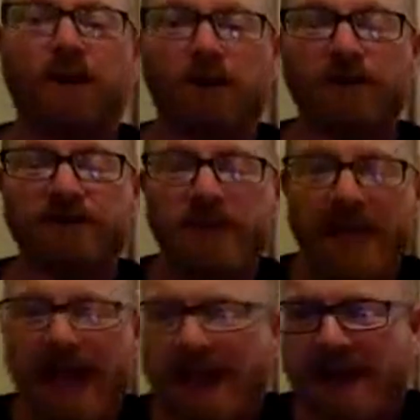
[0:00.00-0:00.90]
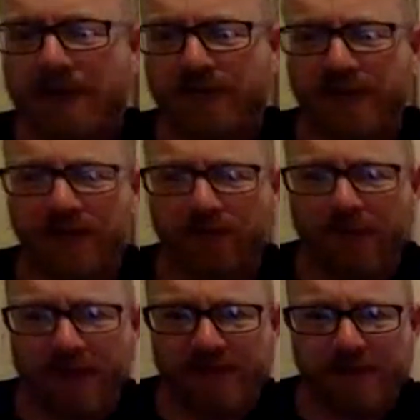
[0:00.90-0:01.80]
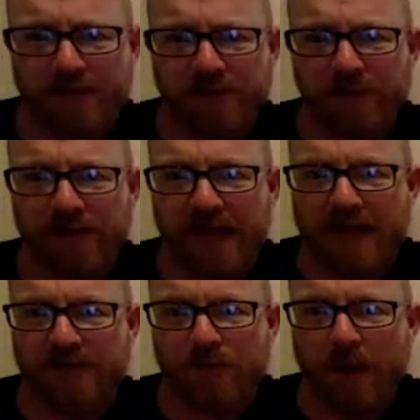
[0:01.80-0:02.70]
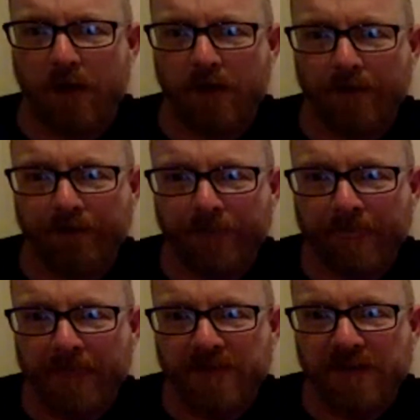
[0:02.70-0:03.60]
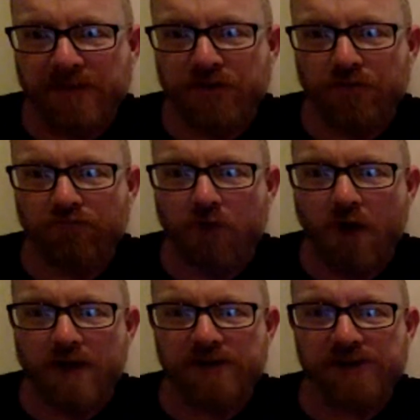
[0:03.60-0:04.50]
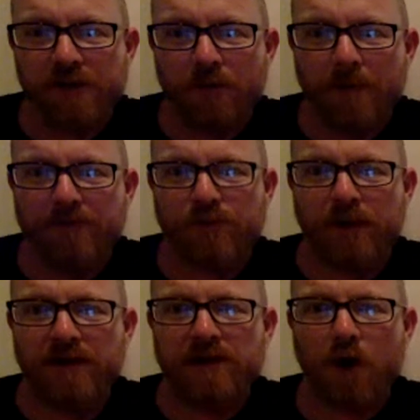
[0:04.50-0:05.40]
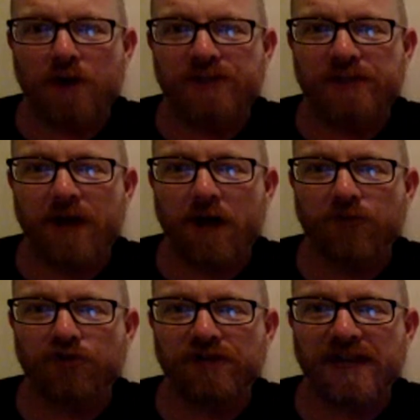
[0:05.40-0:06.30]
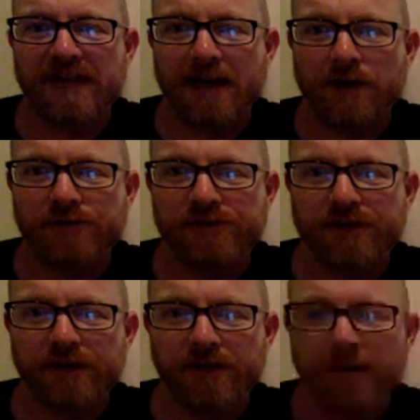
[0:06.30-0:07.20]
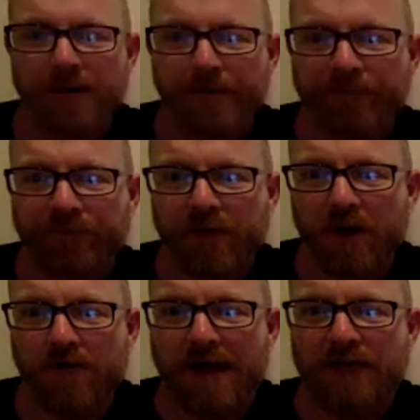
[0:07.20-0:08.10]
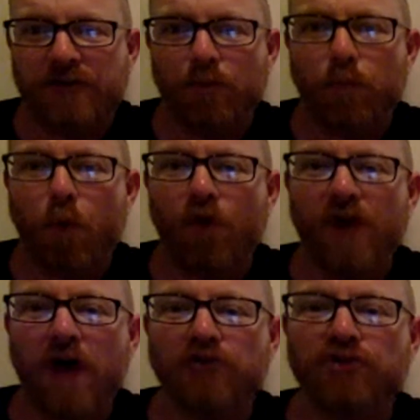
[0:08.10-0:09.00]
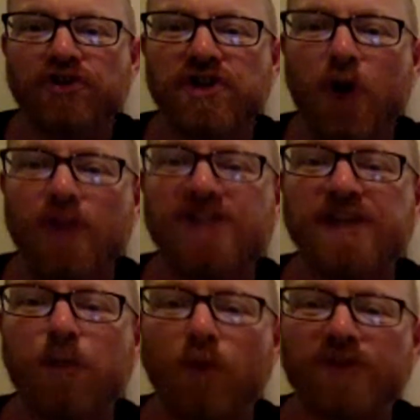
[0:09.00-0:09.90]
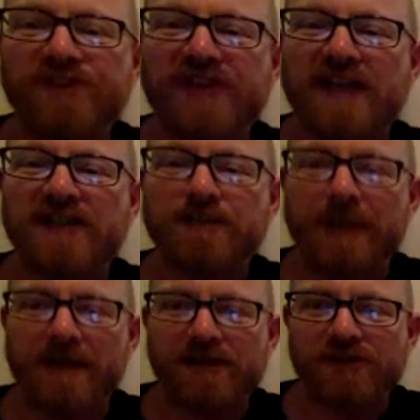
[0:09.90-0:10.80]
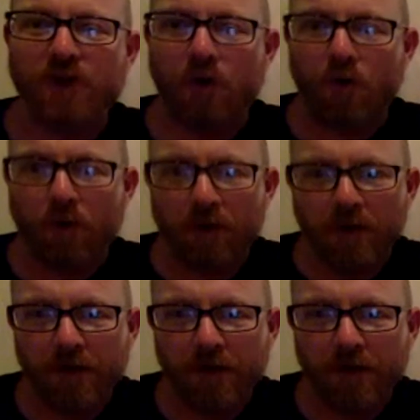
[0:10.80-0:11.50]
Holland. And there was another race he was looking at as well. Says you're right, somewhere between 90 and 100 kilos, around 191 centimeters tall.